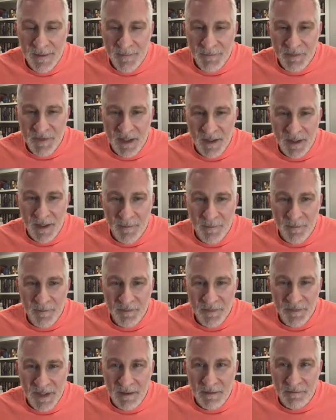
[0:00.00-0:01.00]
um,
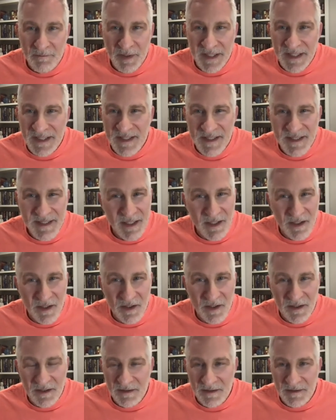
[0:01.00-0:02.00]
but he
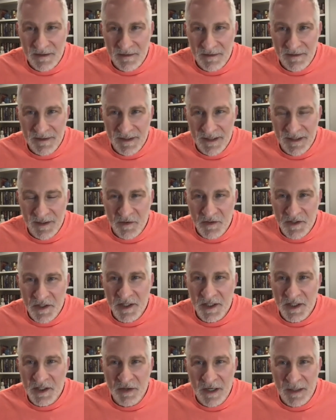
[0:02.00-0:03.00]
still, you know, to the
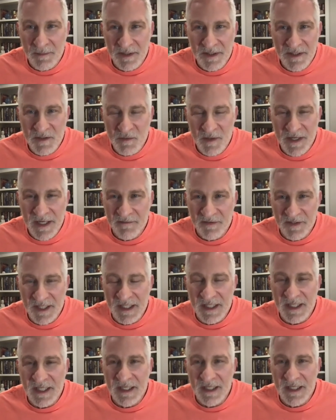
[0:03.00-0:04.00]
Kremlin's way of
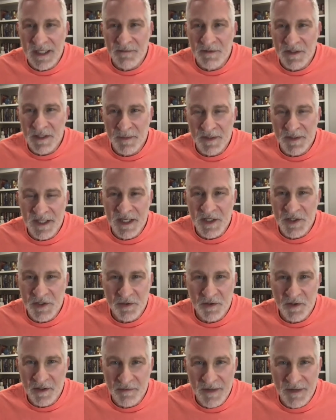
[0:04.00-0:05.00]
thinking, he was a potential
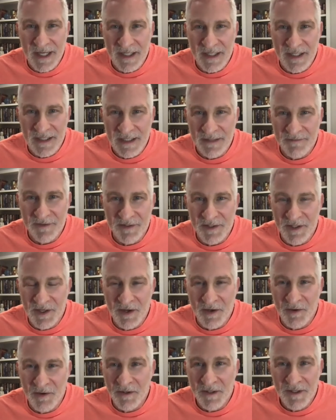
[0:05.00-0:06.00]
threat, even
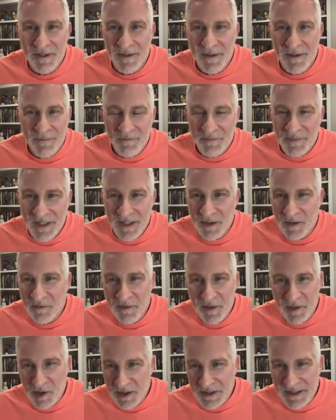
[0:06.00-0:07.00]
though, you know, if
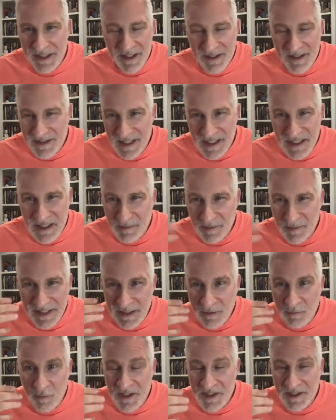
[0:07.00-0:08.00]
you looked at it sensibly, he
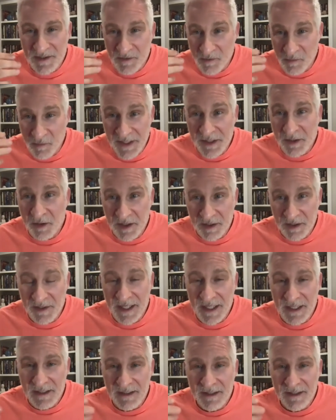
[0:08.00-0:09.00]
wasn't a real threat.